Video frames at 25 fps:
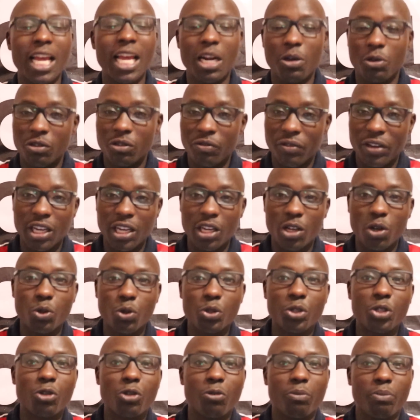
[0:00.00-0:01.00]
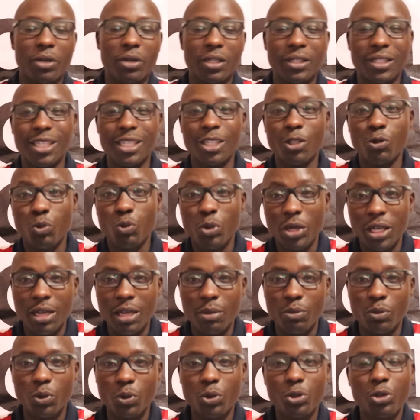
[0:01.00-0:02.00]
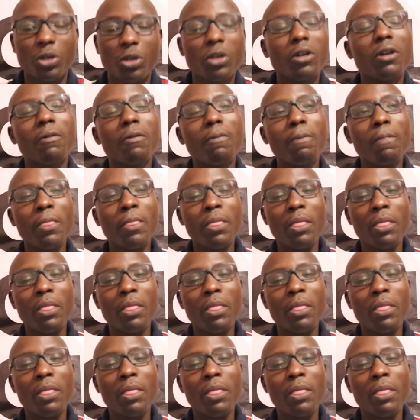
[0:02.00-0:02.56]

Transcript: and was very close to President William Ruto